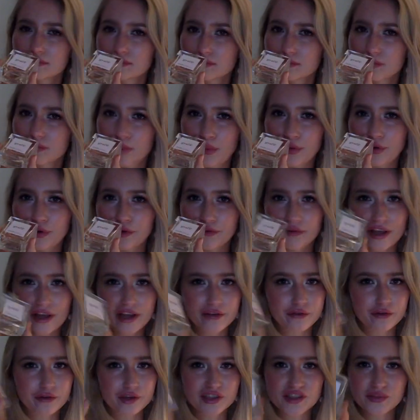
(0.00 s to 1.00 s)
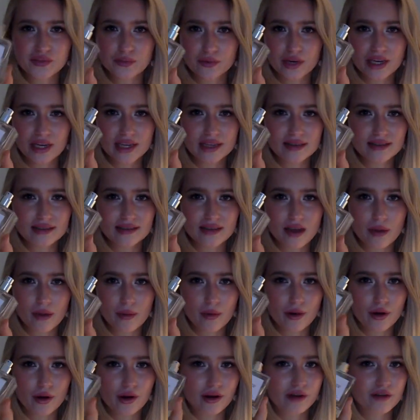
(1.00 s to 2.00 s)
perfect for spring and
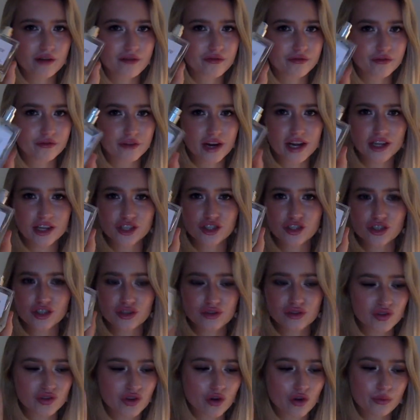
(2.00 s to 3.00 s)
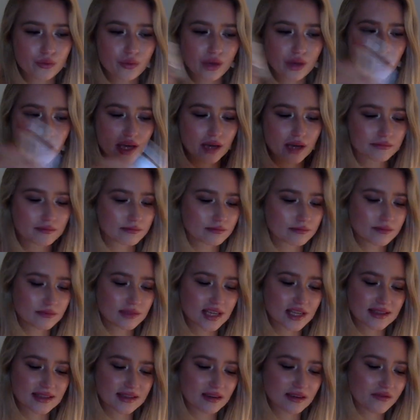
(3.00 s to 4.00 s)
summer, fresh, soapy,
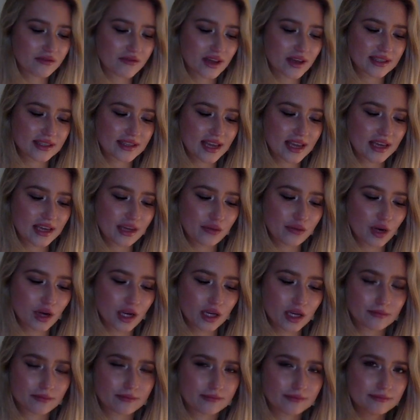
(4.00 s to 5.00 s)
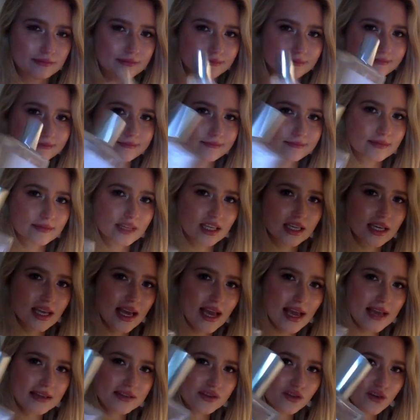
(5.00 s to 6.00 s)
doesn't offend anyone.
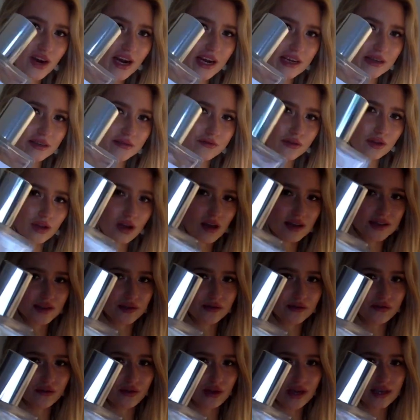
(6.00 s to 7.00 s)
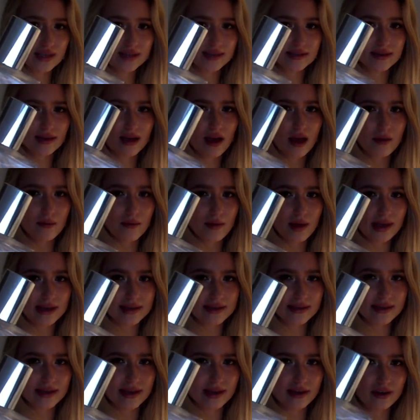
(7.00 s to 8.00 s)
It's great. Philosophy's
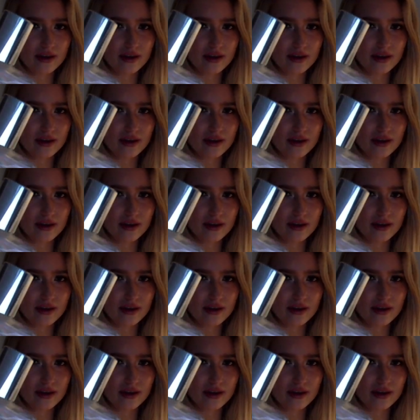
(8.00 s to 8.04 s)
Amazing